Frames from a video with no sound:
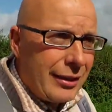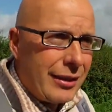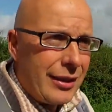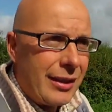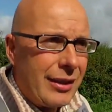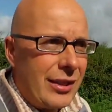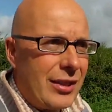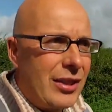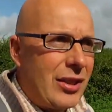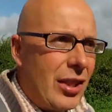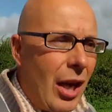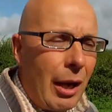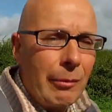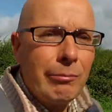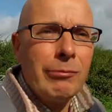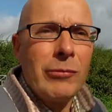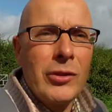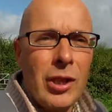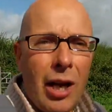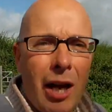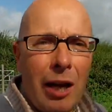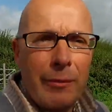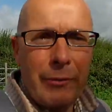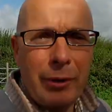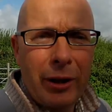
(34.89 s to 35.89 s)
some
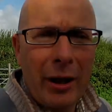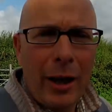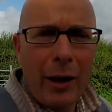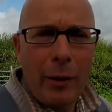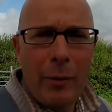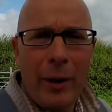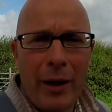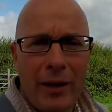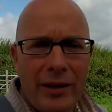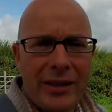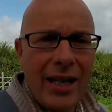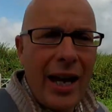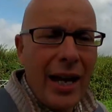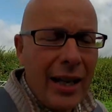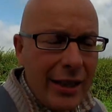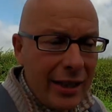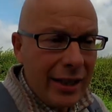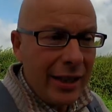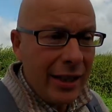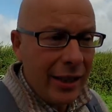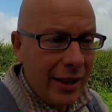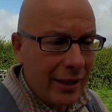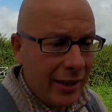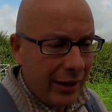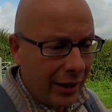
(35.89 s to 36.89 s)
time ago, about ten
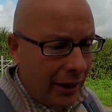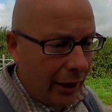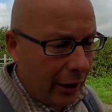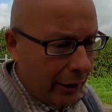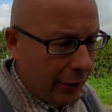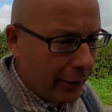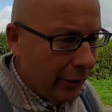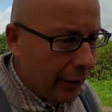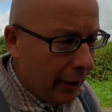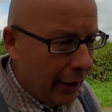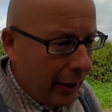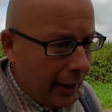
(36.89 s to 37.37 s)
years ago.